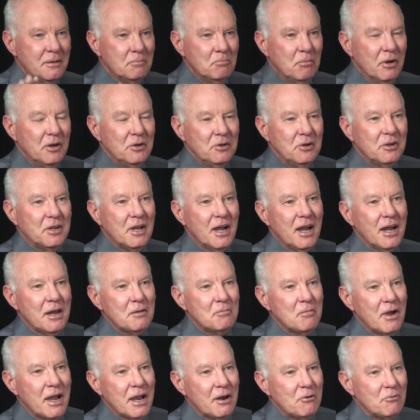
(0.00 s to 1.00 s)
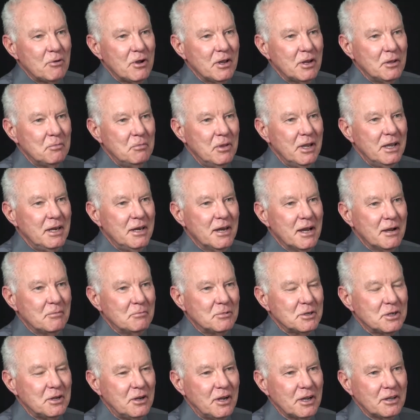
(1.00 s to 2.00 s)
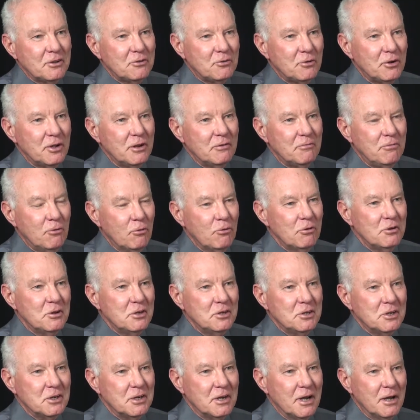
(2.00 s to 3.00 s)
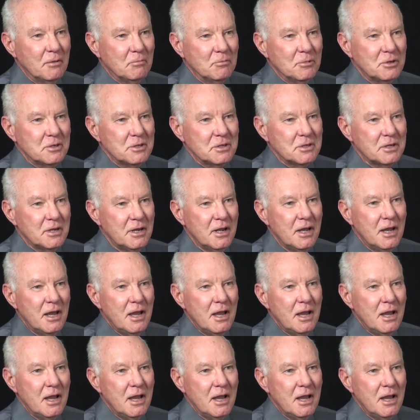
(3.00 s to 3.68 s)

But you can't make really big numbers like 3- and 4-digit numbers,